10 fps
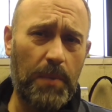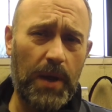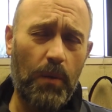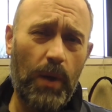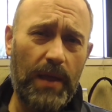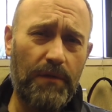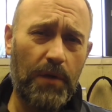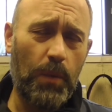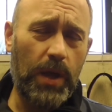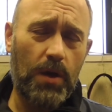for being away
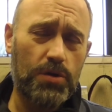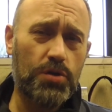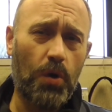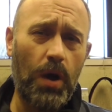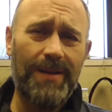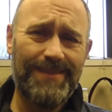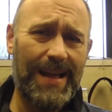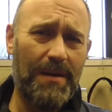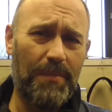for a week or so,